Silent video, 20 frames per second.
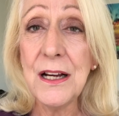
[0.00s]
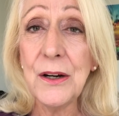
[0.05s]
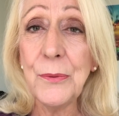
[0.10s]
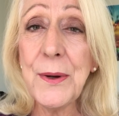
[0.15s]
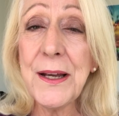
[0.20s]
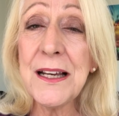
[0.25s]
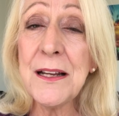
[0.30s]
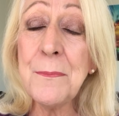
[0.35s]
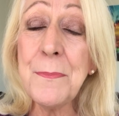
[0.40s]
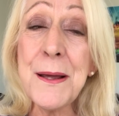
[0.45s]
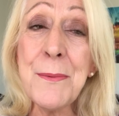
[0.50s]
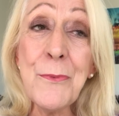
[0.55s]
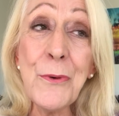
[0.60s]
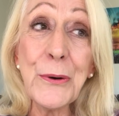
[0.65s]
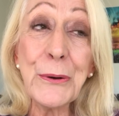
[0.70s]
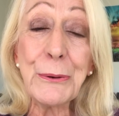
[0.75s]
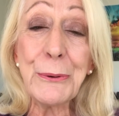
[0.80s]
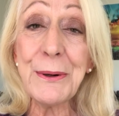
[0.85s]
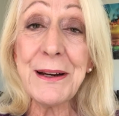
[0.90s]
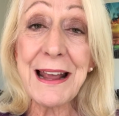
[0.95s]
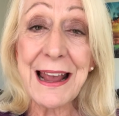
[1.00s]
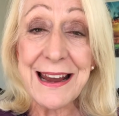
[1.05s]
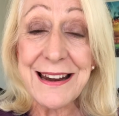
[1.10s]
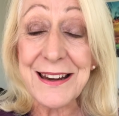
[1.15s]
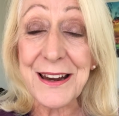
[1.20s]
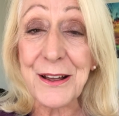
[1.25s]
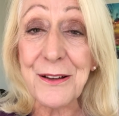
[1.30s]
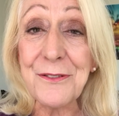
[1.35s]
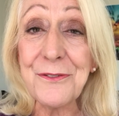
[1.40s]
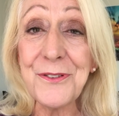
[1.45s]
We can be more
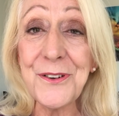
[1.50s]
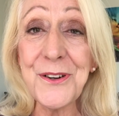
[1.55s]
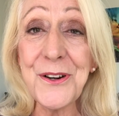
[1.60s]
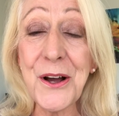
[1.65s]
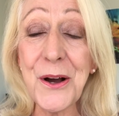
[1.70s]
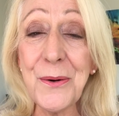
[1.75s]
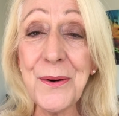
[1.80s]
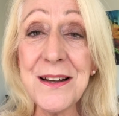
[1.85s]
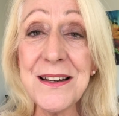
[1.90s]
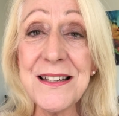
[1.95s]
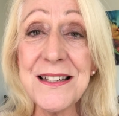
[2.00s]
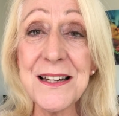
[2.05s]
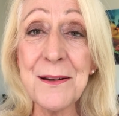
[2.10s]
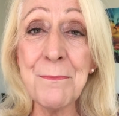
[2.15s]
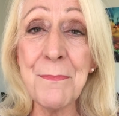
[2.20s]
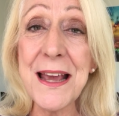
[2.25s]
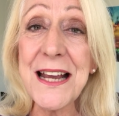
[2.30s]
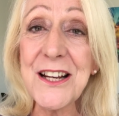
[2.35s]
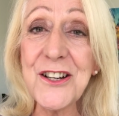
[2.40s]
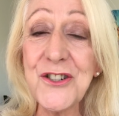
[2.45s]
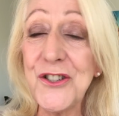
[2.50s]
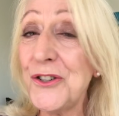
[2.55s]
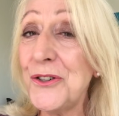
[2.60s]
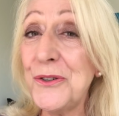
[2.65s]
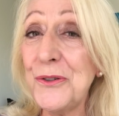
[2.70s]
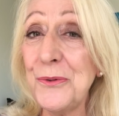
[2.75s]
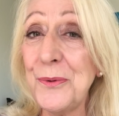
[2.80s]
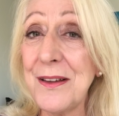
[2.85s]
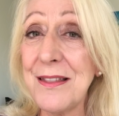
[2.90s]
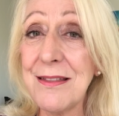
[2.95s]
creative, you know, and make
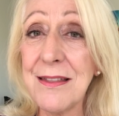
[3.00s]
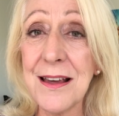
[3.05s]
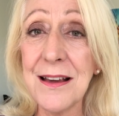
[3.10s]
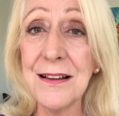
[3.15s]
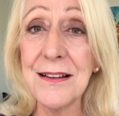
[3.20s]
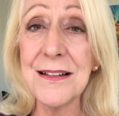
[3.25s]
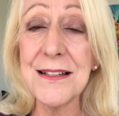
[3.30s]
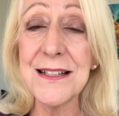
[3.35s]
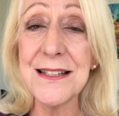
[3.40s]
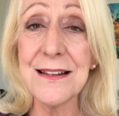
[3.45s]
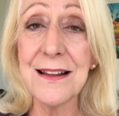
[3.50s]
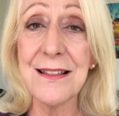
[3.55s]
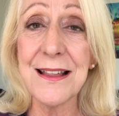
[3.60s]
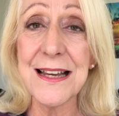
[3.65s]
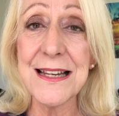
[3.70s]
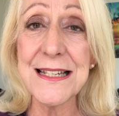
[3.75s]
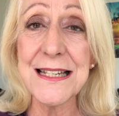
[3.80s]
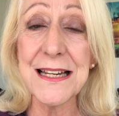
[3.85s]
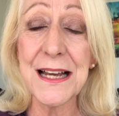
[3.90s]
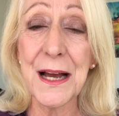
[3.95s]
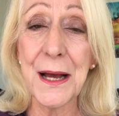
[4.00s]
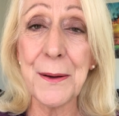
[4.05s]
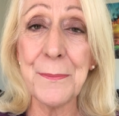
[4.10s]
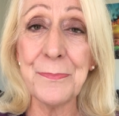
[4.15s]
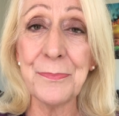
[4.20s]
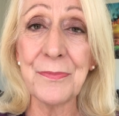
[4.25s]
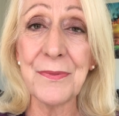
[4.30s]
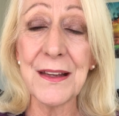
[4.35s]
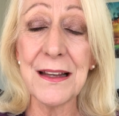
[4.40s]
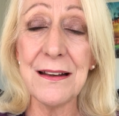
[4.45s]
do with things that
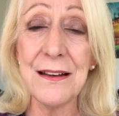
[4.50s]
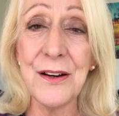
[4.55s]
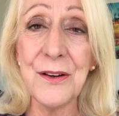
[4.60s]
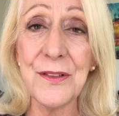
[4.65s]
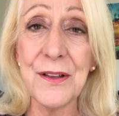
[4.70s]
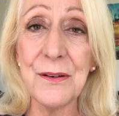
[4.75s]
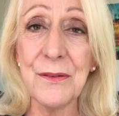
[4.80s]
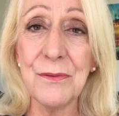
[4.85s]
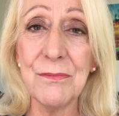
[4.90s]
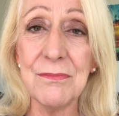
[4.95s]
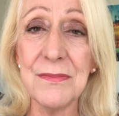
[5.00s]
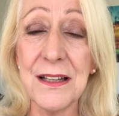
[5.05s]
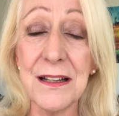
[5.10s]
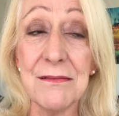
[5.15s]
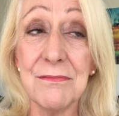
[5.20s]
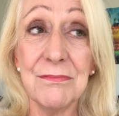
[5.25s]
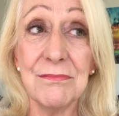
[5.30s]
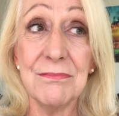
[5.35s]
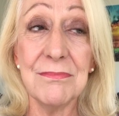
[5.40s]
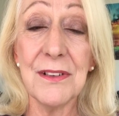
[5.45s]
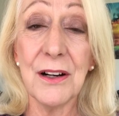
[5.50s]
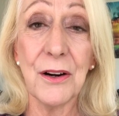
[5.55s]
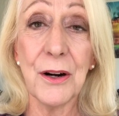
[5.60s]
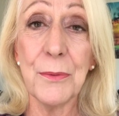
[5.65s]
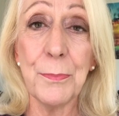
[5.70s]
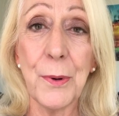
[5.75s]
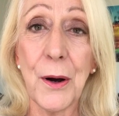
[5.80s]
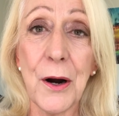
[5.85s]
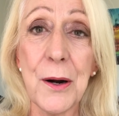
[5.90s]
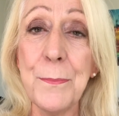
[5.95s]
um, you know that that
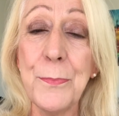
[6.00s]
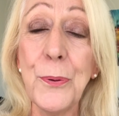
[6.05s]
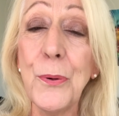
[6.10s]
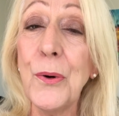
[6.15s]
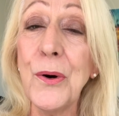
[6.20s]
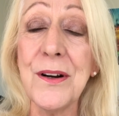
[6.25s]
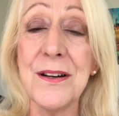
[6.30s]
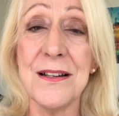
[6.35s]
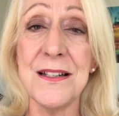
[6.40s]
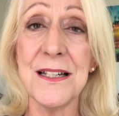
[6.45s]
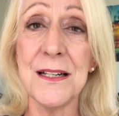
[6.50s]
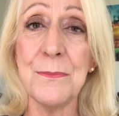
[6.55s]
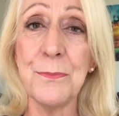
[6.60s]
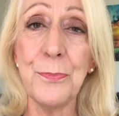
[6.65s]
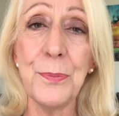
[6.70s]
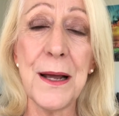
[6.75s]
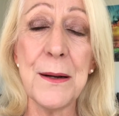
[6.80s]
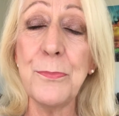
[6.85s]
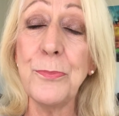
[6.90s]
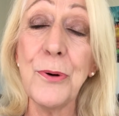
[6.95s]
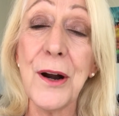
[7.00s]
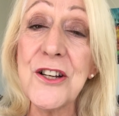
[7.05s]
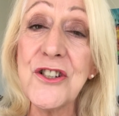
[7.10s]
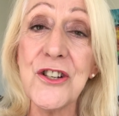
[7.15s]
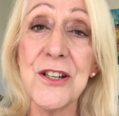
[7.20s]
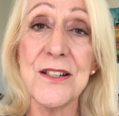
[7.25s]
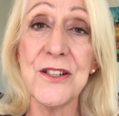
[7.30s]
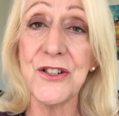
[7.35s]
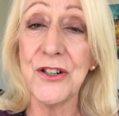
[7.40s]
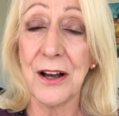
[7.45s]
are are important and, and
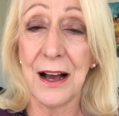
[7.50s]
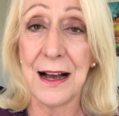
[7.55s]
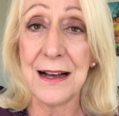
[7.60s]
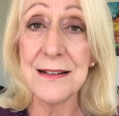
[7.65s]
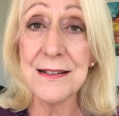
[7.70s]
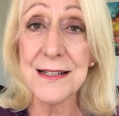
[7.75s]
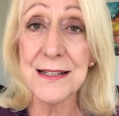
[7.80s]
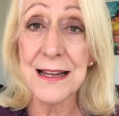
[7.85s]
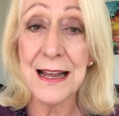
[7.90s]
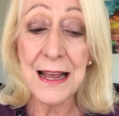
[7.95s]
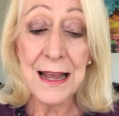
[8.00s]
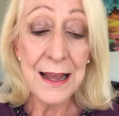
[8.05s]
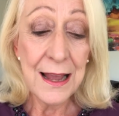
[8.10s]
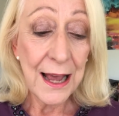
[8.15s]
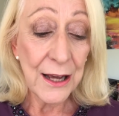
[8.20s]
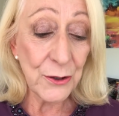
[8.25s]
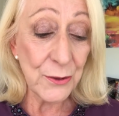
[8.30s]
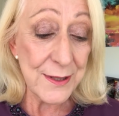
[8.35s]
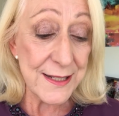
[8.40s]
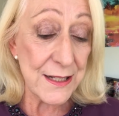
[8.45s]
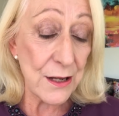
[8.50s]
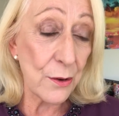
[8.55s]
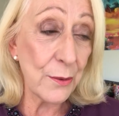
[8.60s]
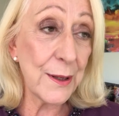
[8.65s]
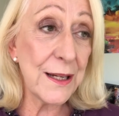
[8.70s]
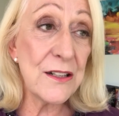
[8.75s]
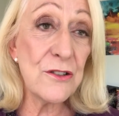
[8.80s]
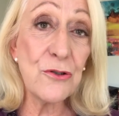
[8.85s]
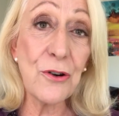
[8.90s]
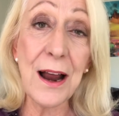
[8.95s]
precious to us, and also
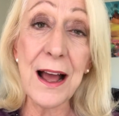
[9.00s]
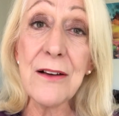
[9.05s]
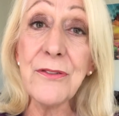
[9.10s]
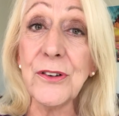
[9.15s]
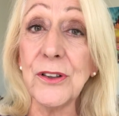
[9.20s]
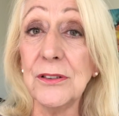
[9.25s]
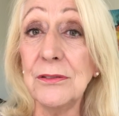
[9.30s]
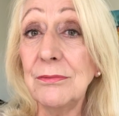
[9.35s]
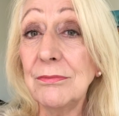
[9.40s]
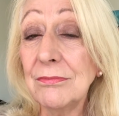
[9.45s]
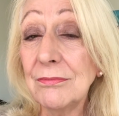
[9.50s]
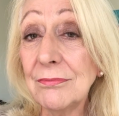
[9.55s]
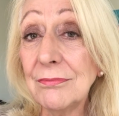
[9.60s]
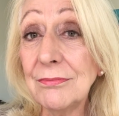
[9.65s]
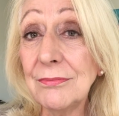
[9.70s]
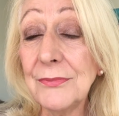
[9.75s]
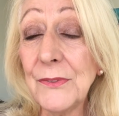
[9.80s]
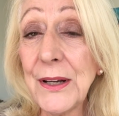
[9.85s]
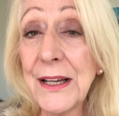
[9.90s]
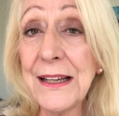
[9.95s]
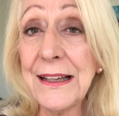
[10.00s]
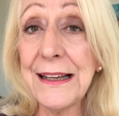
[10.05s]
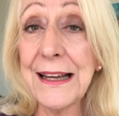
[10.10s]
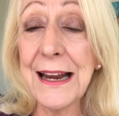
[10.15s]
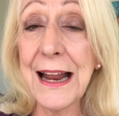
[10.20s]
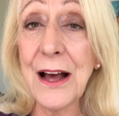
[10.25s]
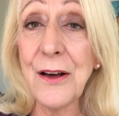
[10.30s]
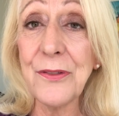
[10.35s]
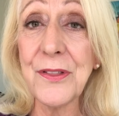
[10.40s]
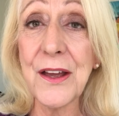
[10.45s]
can travel we can
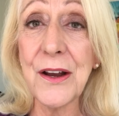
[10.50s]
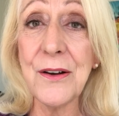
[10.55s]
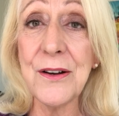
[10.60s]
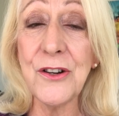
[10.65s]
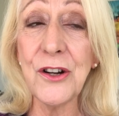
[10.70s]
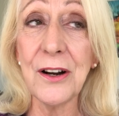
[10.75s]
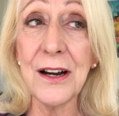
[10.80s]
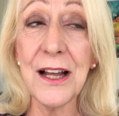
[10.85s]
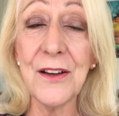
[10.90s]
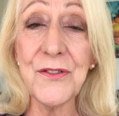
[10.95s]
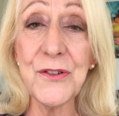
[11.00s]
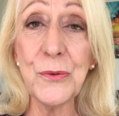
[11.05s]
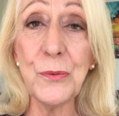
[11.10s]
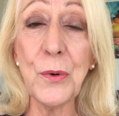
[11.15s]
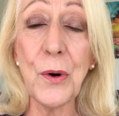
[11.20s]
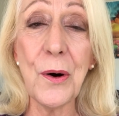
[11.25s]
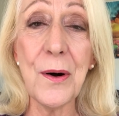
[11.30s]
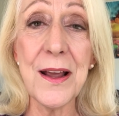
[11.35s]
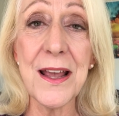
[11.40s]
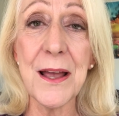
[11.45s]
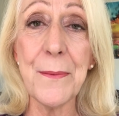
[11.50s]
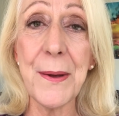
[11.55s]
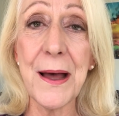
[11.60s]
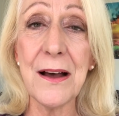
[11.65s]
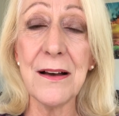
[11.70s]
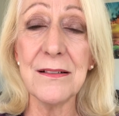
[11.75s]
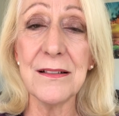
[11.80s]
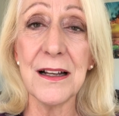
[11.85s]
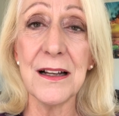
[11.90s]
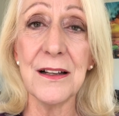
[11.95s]
get out there and not have to worry
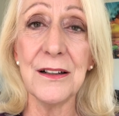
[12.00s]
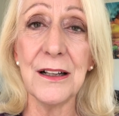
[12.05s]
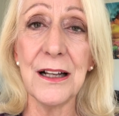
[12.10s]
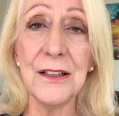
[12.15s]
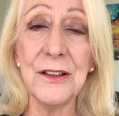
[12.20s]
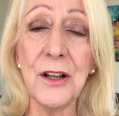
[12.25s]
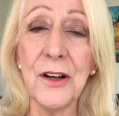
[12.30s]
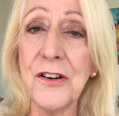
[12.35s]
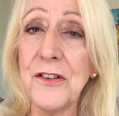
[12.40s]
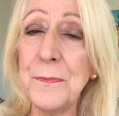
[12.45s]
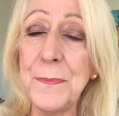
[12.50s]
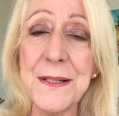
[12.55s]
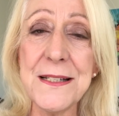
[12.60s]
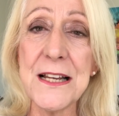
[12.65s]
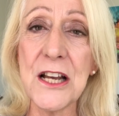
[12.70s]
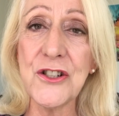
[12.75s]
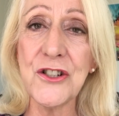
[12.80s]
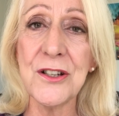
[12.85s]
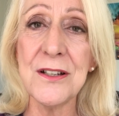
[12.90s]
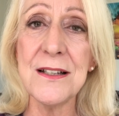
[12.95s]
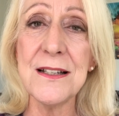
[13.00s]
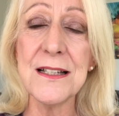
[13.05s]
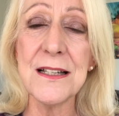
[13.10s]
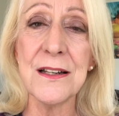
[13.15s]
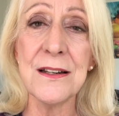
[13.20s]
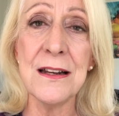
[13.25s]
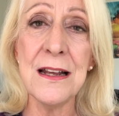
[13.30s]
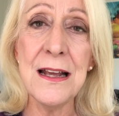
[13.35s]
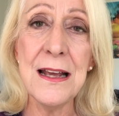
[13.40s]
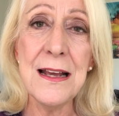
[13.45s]
about uh, a lot of possessions
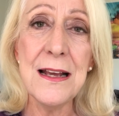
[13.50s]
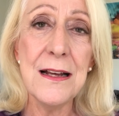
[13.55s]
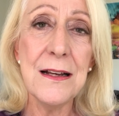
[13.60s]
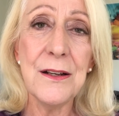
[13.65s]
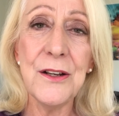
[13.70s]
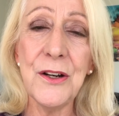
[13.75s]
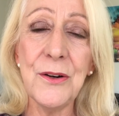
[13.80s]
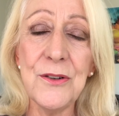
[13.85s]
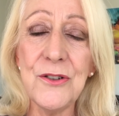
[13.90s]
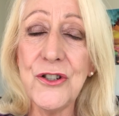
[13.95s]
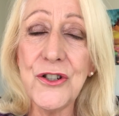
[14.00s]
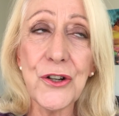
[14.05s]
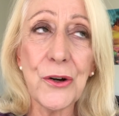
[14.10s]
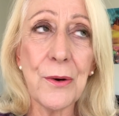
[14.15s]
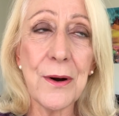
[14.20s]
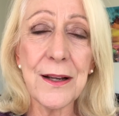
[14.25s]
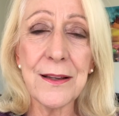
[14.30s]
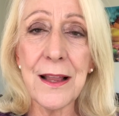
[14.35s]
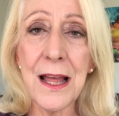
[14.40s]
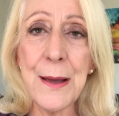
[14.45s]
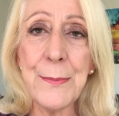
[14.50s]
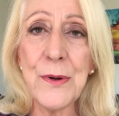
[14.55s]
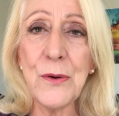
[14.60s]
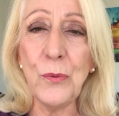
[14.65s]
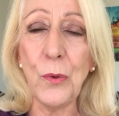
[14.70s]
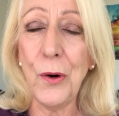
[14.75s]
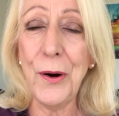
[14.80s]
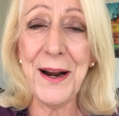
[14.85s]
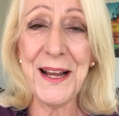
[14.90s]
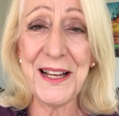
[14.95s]
and you know insuring them
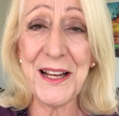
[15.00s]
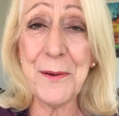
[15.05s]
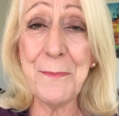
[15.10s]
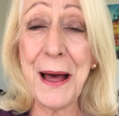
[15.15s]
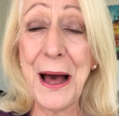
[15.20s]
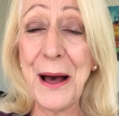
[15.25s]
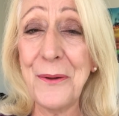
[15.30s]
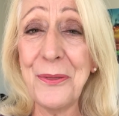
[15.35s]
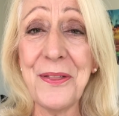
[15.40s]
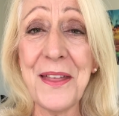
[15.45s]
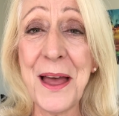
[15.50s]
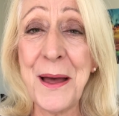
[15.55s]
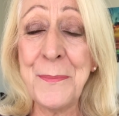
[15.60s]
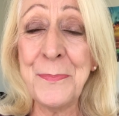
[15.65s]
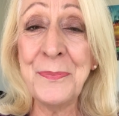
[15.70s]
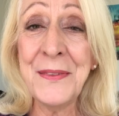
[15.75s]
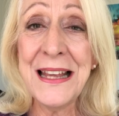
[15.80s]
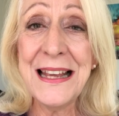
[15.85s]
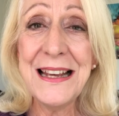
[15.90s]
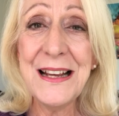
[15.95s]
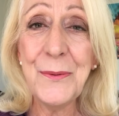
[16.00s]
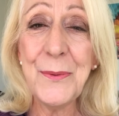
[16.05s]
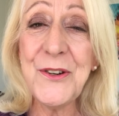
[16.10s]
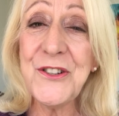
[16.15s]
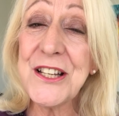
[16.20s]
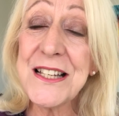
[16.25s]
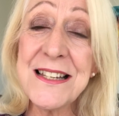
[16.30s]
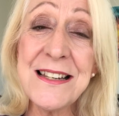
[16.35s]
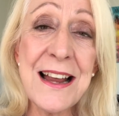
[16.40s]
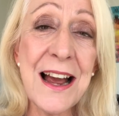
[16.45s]
and worrying about them we
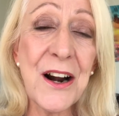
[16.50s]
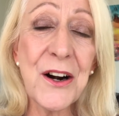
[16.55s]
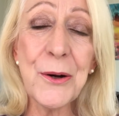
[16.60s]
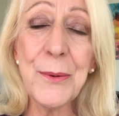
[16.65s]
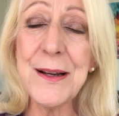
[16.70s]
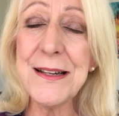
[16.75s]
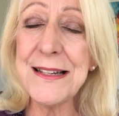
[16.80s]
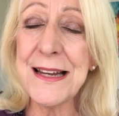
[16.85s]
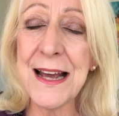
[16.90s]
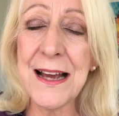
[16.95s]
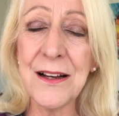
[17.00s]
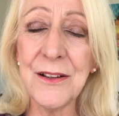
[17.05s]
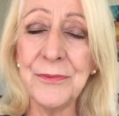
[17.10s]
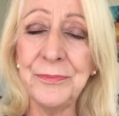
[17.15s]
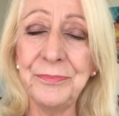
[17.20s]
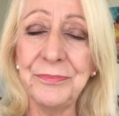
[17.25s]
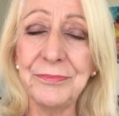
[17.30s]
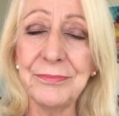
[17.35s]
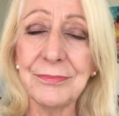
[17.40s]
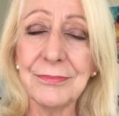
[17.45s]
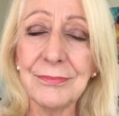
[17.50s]
just narrow it down